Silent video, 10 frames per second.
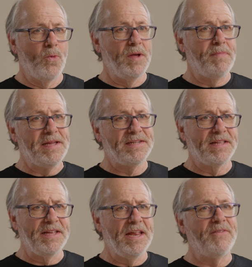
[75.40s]
We
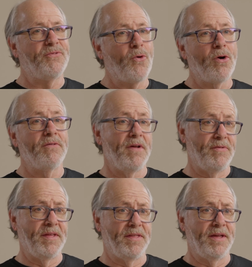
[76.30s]
basically need 4 of
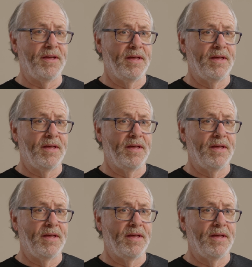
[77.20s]
everything.